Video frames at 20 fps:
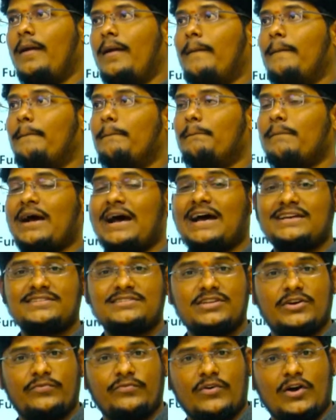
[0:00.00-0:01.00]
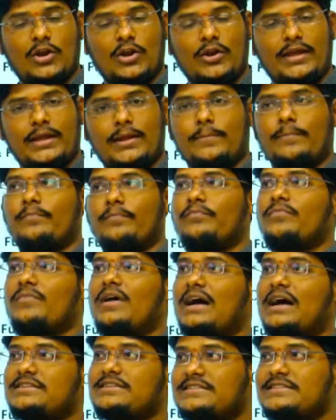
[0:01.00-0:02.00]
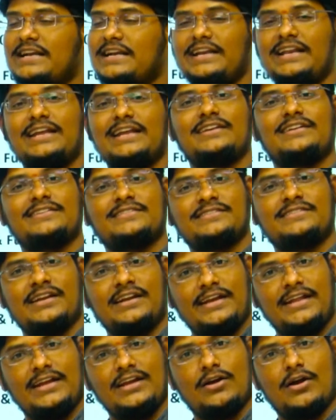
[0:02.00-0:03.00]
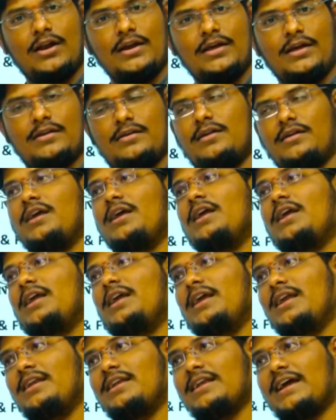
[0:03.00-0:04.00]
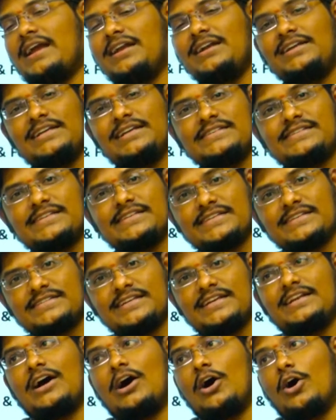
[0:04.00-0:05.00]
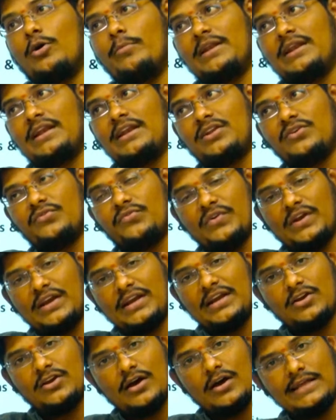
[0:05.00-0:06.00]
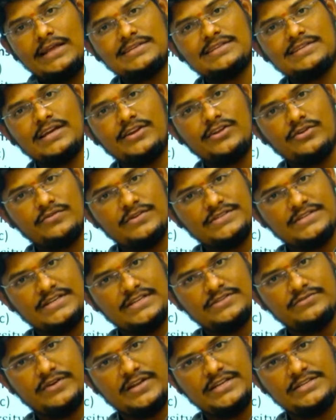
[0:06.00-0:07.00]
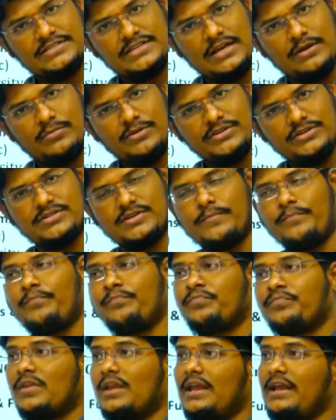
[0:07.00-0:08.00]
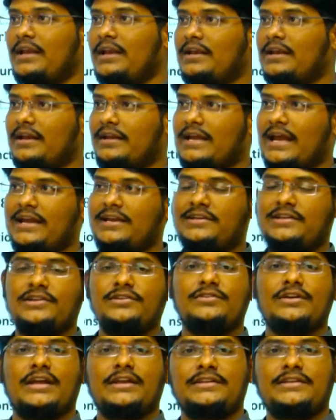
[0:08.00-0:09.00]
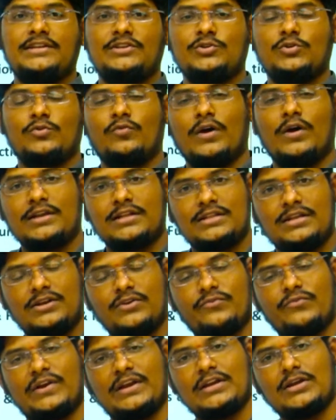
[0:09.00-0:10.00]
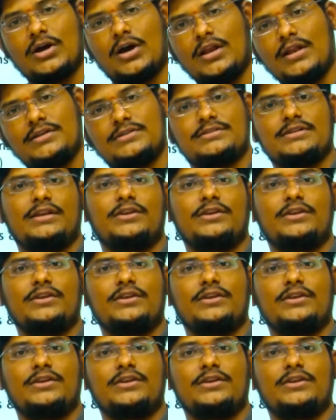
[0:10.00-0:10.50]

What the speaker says: Match the following ascending descending order. In 1916, how many different colleges or universities were established? In 1882, what are the different colleges and